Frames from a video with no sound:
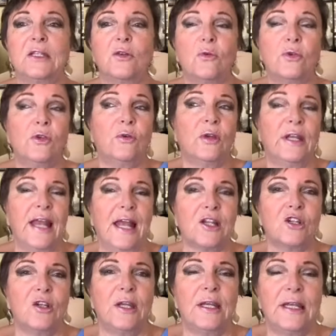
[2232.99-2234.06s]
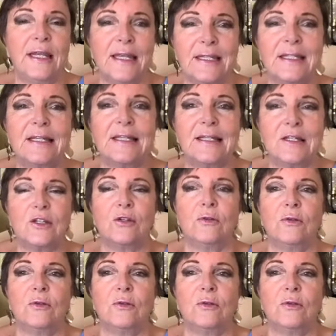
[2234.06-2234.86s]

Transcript: or you can actually listen to